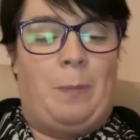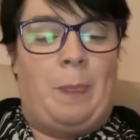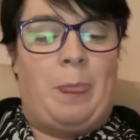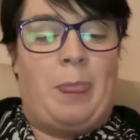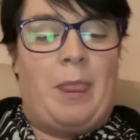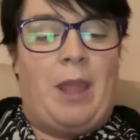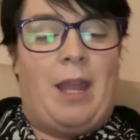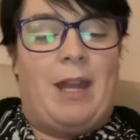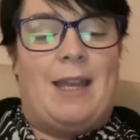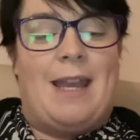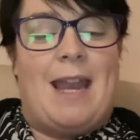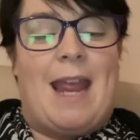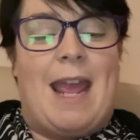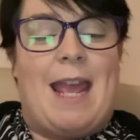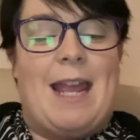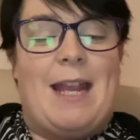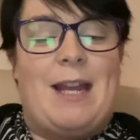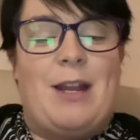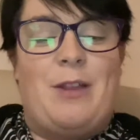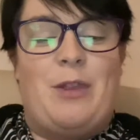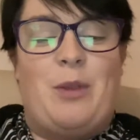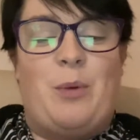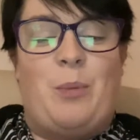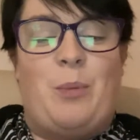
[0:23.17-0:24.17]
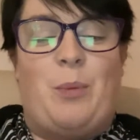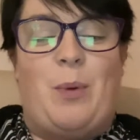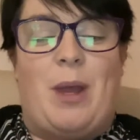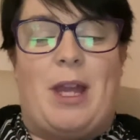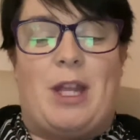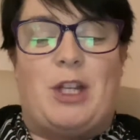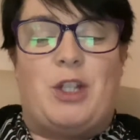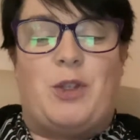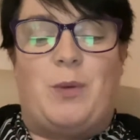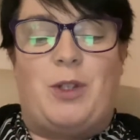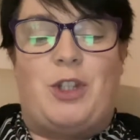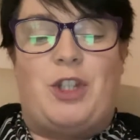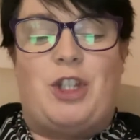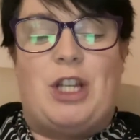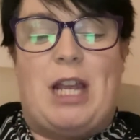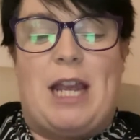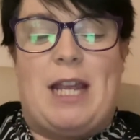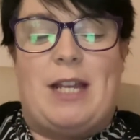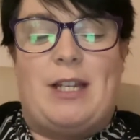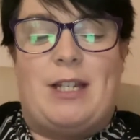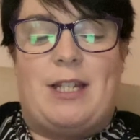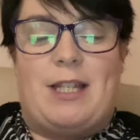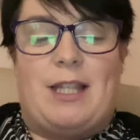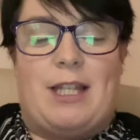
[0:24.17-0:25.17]
Nana the witch was
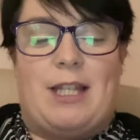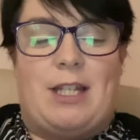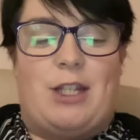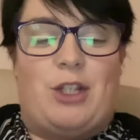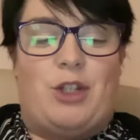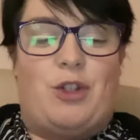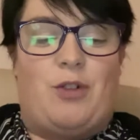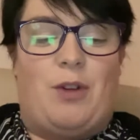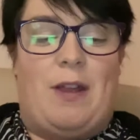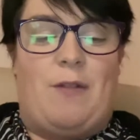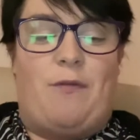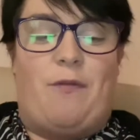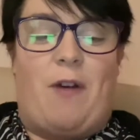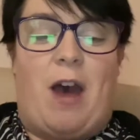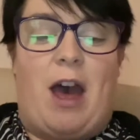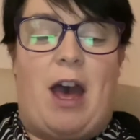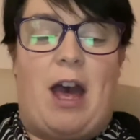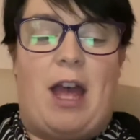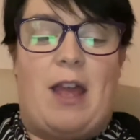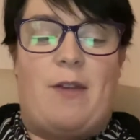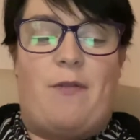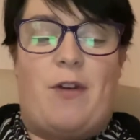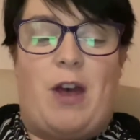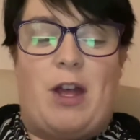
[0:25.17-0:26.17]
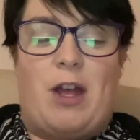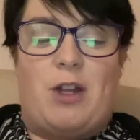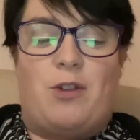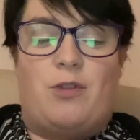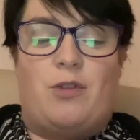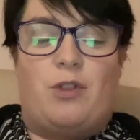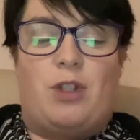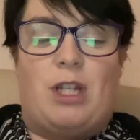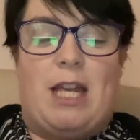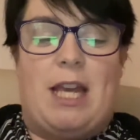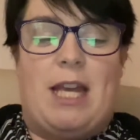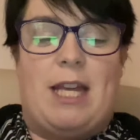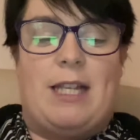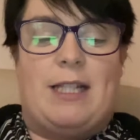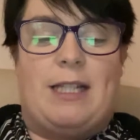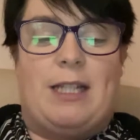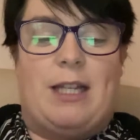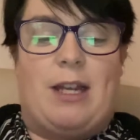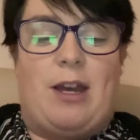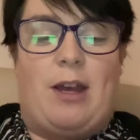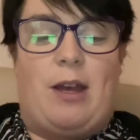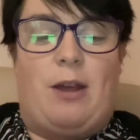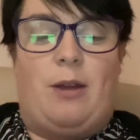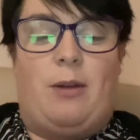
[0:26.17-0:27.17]
chained to this tree 500 years
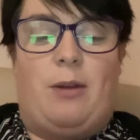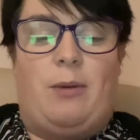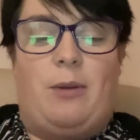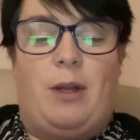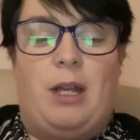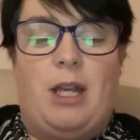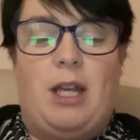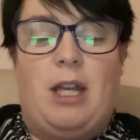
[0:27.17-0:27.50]
ago.